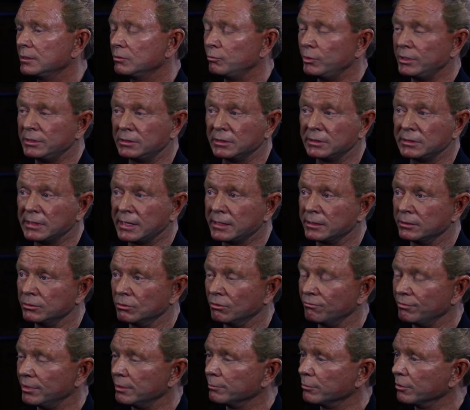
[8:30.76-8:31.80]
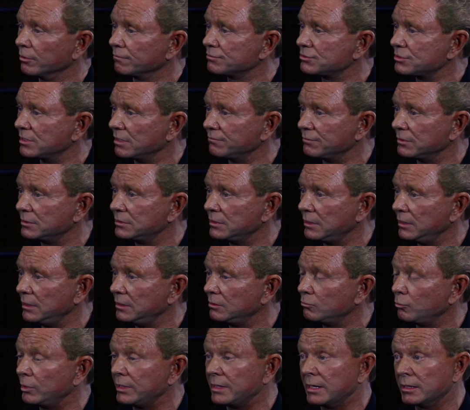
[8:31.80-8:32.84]
We did that in November of
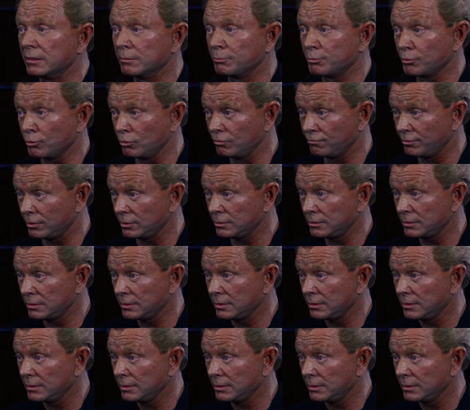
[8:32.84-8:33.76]
17. We got approval